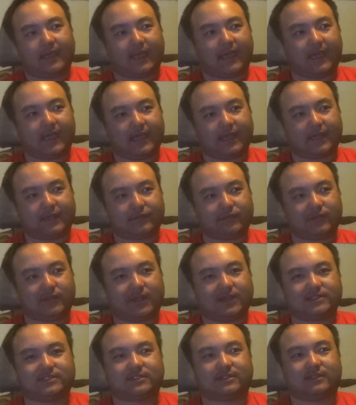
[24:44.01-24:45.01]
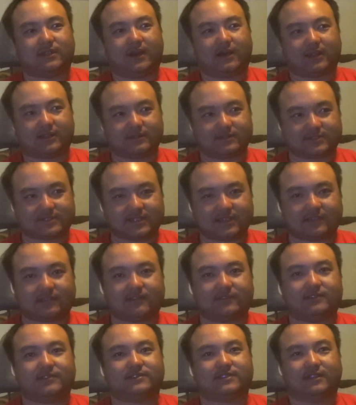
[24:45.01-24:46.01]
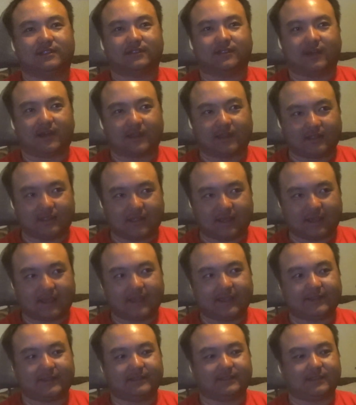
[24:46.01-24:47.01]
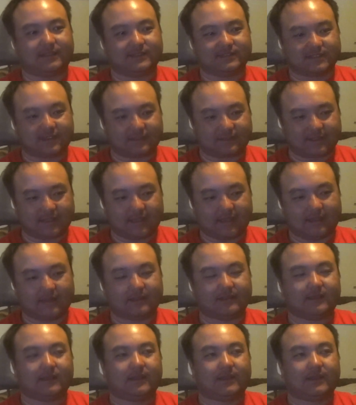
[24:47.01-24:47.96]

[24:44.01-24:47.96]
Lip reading: And we lost a lot of sinkers and a lot of line and things like that.